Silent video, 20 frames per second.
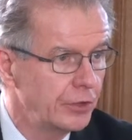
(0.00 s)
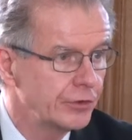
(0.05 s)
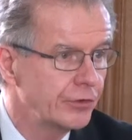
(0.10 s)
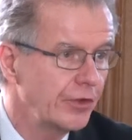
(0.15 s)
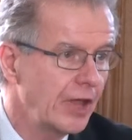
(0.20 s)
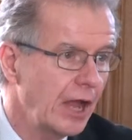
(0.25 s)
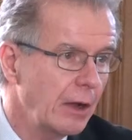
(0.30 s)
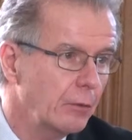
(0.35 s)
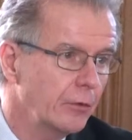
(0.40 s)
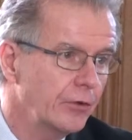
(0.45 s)

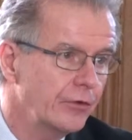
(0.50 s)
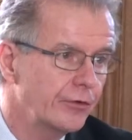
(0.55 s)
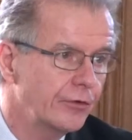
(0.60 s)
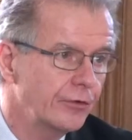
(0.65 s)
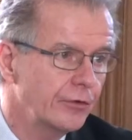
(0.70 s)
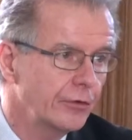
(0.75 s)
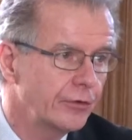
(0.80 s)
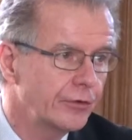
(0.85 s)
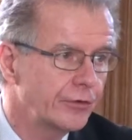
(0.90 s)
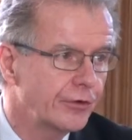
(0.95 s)
So that
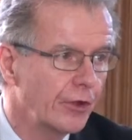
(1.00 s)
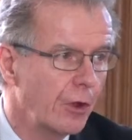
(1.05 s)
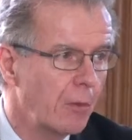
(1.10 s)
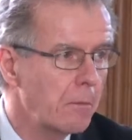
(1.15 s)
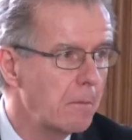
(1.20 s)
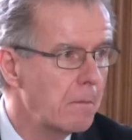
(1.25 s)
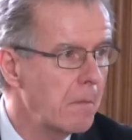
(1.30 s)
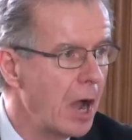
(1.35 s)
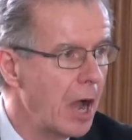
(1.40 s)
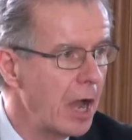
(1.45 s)
was
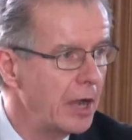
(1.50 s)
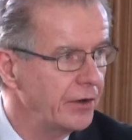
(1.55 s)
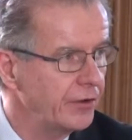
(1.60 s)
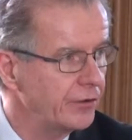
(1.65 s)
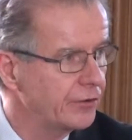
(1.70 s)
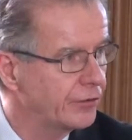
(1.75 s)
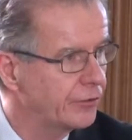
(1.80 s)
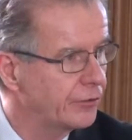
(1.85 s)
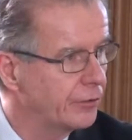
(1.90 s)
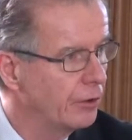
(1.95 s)
some
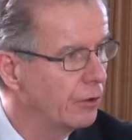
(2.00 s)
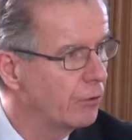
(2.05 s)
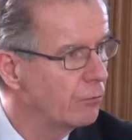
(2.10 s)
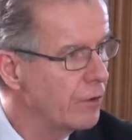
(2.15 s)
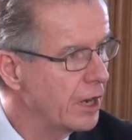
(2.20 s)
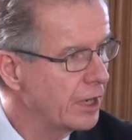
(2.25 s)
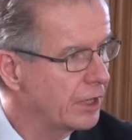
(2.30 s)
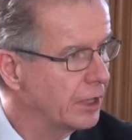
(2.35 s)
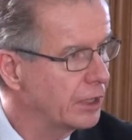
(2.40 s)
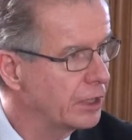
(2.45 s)
modest
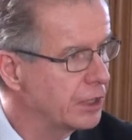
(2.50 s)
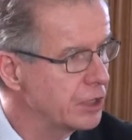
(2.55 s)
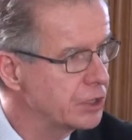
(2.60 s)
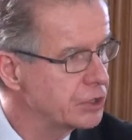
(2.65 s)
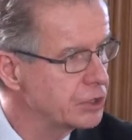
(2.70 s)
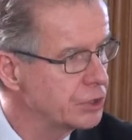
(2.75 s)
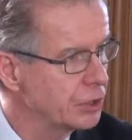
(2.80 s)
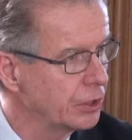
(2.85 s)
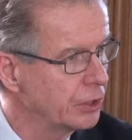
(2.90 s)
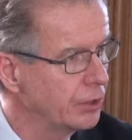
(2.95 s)

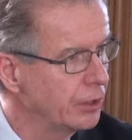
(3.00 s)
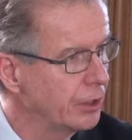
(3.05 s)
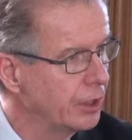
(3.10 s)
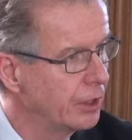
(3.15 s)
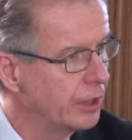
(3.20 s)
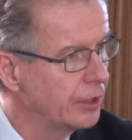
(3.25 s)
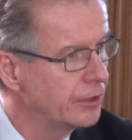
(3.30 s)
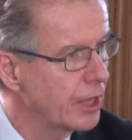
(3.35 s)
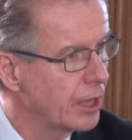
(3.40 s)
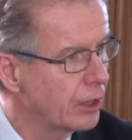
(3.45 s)
recognition
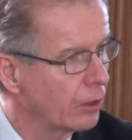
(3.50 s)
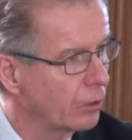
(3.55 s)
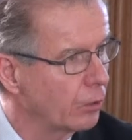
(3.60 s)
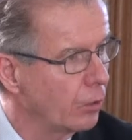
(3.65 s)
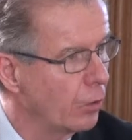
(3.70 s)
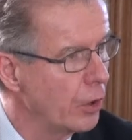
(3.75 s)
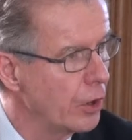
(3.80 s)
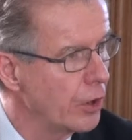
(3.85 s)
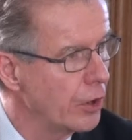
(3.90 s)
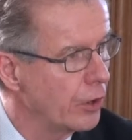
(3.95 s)
that
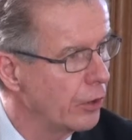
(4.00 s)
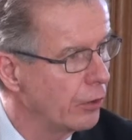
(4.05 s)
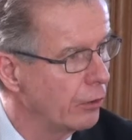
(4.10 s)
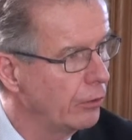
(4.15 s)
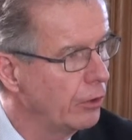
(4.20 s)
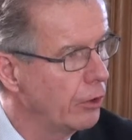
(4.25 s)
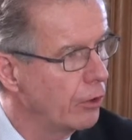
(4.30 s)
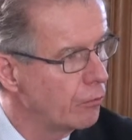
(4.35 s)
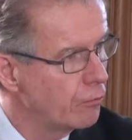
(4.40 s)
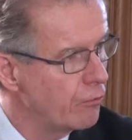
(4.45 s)
a
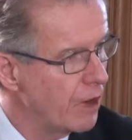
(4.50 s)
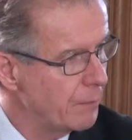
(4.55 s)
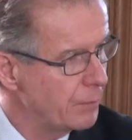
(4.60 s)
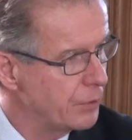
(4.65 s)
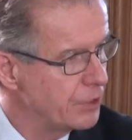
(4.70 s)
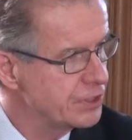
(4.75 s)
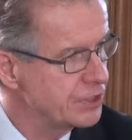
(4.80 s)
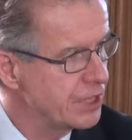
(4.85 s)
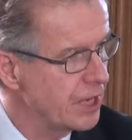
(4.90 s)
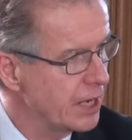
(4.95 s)
lawyer
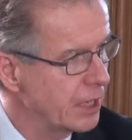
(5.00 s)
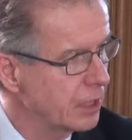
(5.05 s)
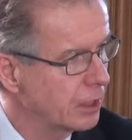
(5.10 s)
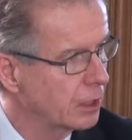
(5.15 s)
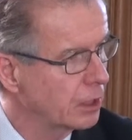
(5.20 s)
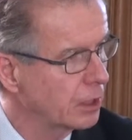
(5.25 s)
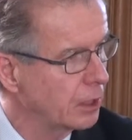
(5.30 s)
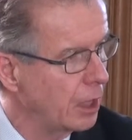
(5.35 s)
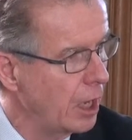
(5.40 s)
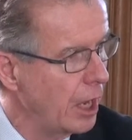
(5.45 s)
representing
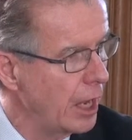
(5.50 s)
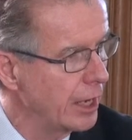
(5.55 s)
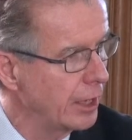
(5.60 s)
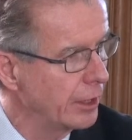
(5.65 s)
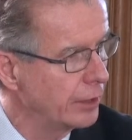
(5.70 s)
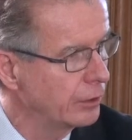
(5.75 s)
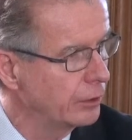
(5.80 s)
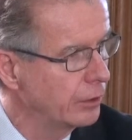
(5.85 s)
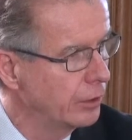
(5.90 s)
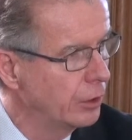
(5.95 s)
a
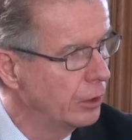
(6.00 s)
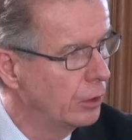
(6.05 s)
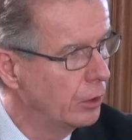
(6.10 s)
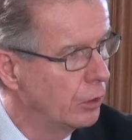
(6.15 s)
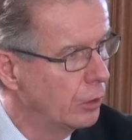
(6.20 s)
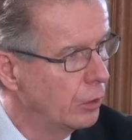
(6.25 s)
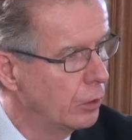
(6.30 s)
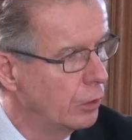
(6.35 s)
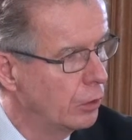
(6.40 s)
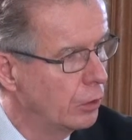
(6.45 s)
client
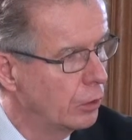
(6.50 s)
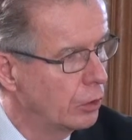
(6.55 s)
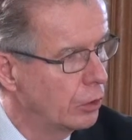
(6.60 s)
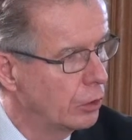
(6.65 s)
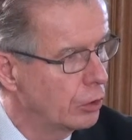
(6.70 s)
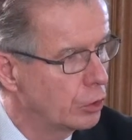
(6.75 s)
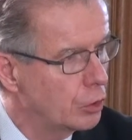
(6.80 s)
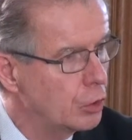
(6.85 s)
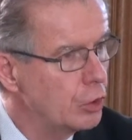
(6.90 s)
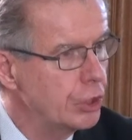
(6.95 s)

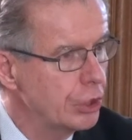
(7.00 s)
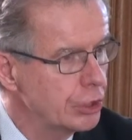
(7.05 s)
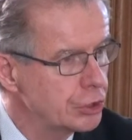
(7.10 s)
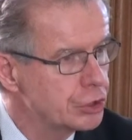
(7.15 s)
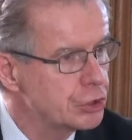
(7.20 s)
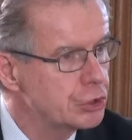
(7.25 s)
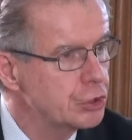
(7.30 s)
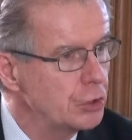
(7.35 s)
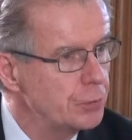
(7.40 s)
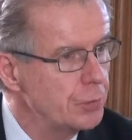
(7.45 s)
could and
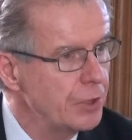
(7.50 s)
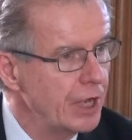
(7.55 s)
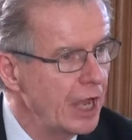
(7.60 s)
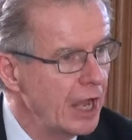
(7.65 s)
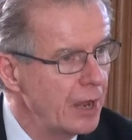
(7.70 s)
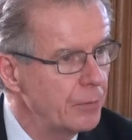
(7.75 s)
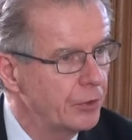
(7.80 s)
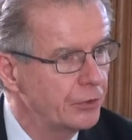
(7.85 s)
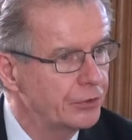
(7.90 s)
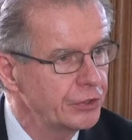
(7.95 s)
should be
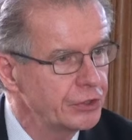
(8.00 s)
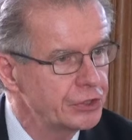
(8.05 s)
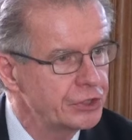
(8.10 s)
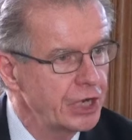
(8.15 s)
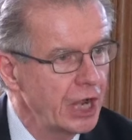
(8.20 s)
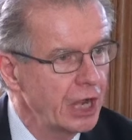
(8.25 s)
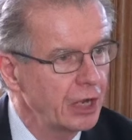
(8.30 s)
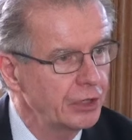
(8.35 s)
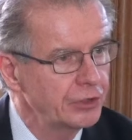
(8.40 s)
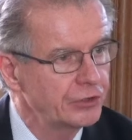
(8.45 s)
able to
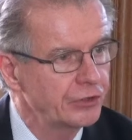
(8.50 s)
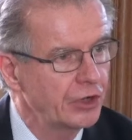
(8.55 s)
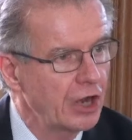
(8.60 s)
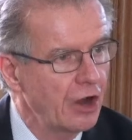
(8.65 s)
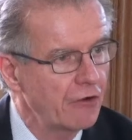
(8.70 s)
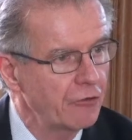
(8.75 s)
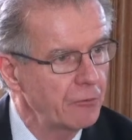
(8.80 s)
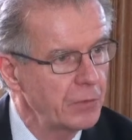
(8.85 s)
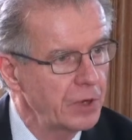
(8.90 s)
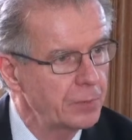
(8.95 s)
challenge a
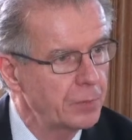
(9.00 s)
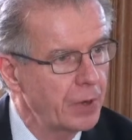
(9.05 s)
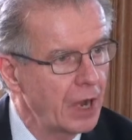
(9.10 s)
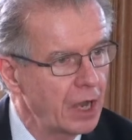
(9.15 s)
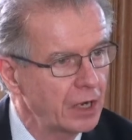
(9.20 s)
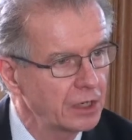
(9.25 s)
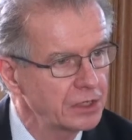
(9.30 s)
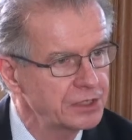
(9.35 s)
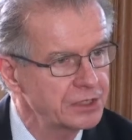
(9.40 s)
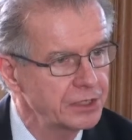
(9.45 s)
government
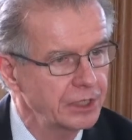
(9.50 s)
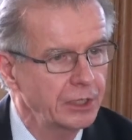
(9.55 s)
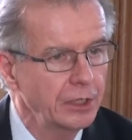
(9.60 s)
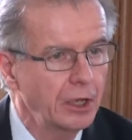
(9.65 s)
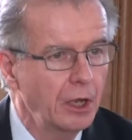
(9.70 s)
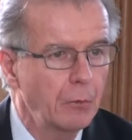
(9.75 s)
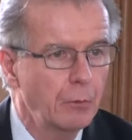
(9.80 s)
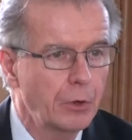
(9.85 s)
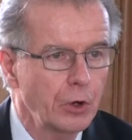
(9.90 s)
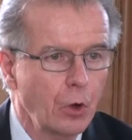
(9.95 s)
policy,
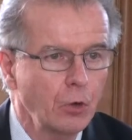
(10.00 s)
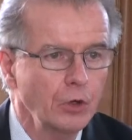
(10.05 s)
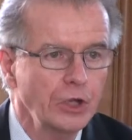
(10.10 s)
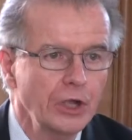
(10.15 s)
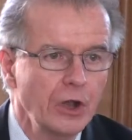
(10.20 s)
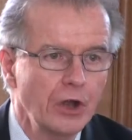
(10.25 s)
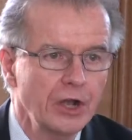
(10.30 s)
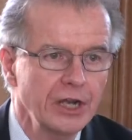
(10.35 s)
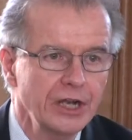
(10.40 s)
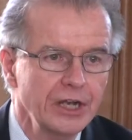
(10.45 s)
but
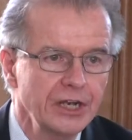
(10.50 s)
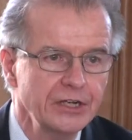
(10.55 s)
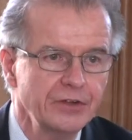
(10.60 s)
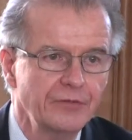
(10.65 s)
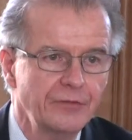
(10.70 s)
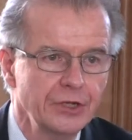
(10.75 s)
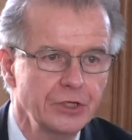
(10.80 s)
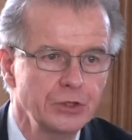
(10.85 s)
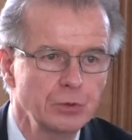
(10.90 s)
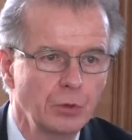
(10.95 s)
only on an
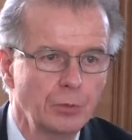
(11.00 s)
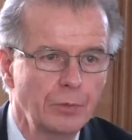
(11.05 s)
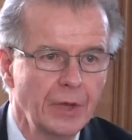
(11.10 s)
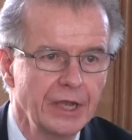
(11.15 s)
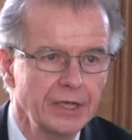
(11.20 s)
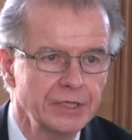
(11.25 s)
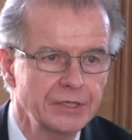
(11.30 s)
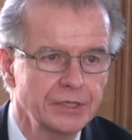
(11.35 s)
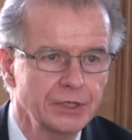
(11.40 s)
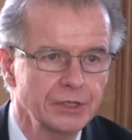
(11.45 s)
individual
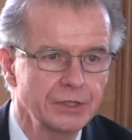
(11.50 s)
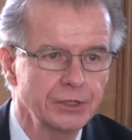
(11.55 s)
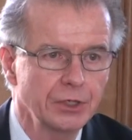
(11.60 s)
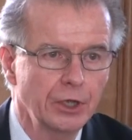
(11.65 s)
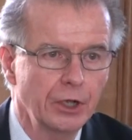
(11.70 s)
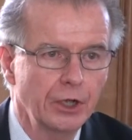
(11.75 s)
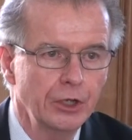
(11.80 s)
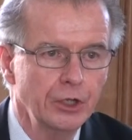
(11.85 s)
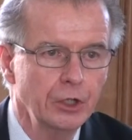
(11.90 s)
basis.